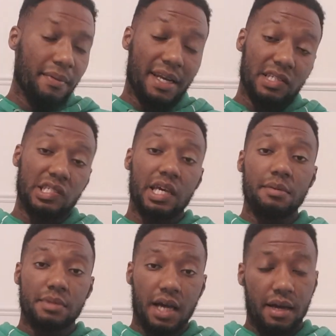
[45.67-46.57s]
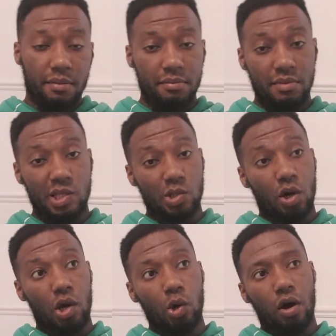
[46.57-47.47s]
At the same time, he's
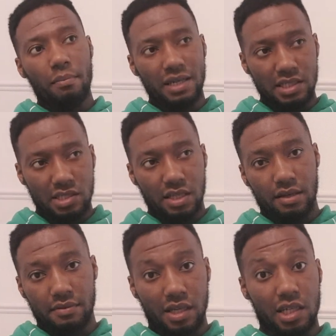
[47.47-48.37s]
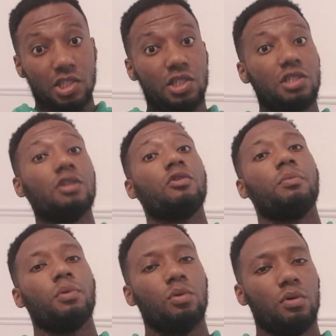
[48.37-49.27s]
got a lot of money saved, a
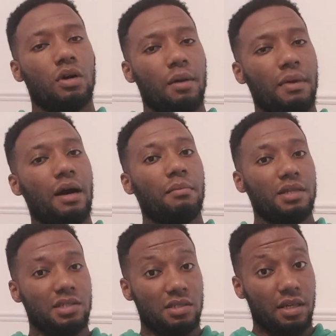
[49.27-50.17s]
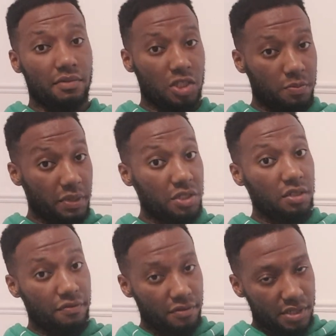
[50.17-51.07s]
considerable amount of money saved,
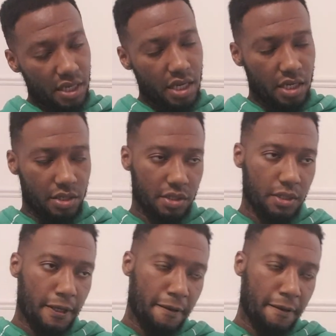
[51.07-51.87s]
especially for his age.